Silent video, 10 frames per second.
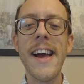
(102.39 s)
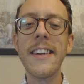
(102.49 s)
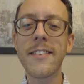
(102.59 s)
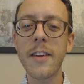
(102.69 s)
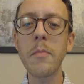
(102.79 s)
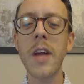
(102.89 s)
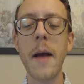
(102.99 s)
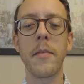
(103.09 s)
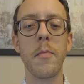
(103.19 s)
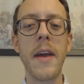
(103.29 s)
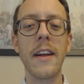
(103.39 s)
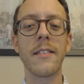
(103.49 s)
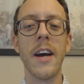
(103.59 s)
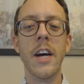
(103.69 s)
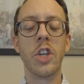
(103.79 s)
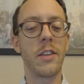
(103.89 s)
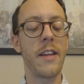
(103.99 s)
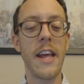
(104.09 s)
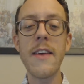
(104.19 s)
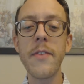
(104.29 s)
It sometimes means
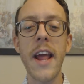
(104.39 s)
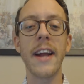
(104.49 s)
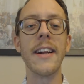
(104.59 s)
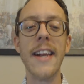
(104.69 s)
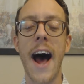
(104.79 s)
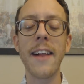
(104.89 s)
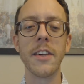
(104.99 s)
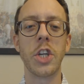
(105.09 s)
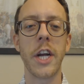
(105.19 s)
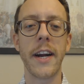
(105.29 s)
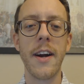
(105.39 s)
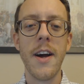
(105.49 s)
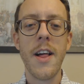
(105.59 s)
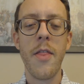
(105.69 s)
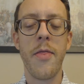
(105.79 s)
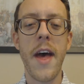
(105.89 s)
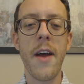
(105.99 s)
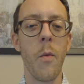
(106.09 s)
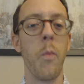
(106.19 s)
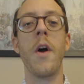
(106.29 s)
just even acknowledging
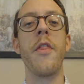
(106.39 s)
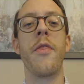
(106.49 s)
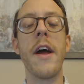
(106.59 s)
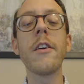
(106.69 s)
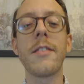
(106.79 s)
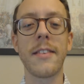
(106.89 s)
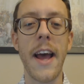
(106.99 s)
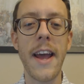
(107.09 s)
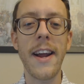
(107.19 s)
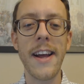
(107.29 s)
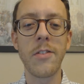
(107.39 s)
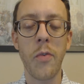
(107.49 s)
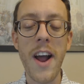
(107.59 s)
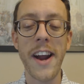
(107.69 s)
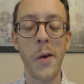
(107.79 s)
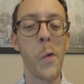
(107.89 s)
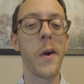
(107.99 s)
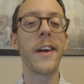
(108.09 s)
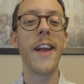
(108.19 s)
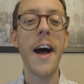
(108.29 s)
that what they're saying is right,
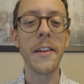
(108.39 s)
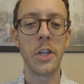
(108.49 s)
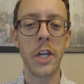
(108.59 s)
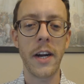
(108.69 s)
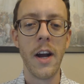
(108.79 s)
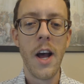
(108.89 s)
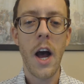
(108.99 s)
or acknowledging